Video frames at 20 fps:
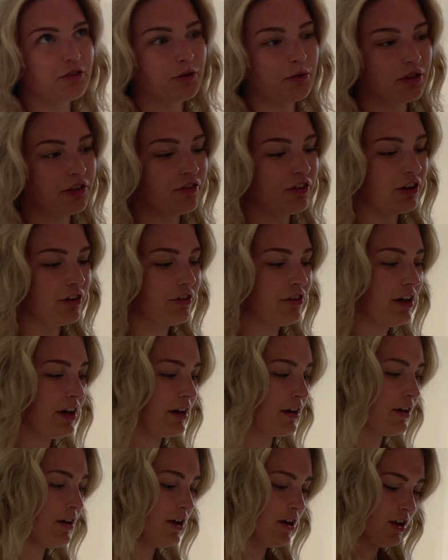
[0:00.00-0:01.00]
you want the real
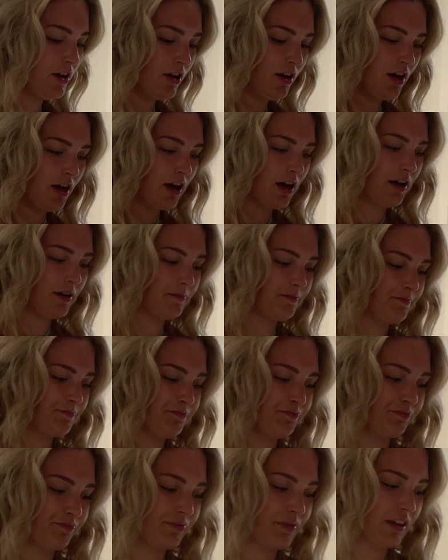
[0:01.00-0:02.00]
thing. Um,
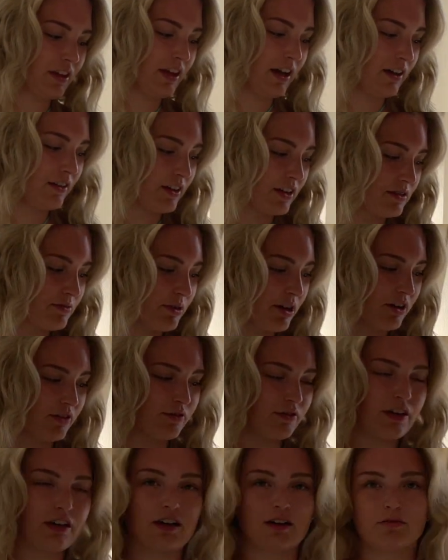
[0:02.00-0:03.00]
yeah, that's my
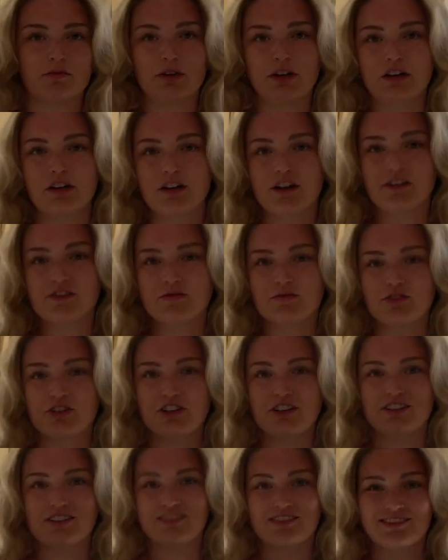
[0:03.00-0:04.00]
outfit, and we're gonna go have some
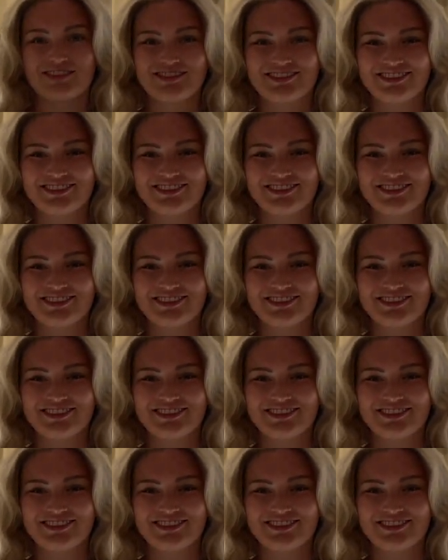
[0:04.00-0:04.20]
drinks.